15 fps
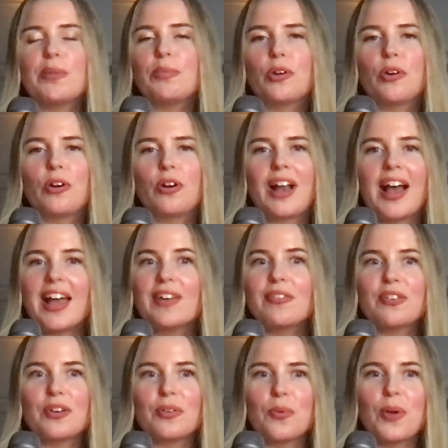your life
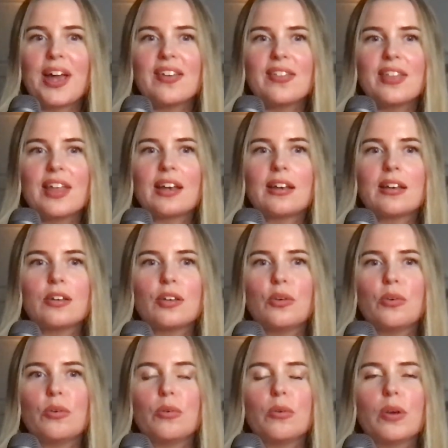in a way that
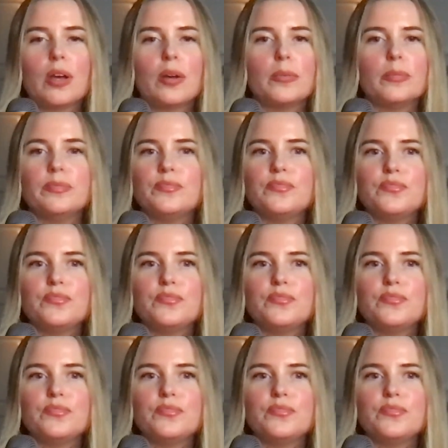you